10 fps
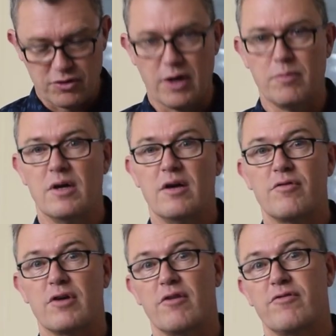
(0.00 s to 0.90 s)
time
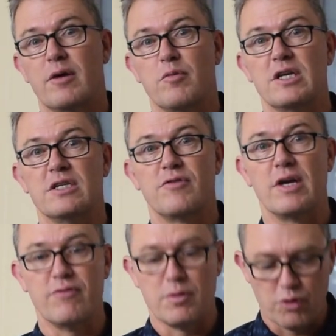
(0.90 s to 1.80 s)
for our families, for
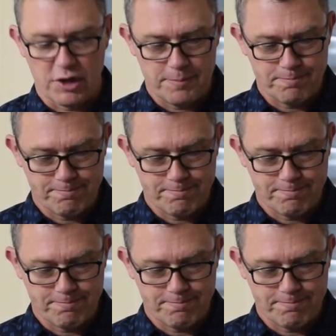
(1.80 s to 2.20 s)
everybody.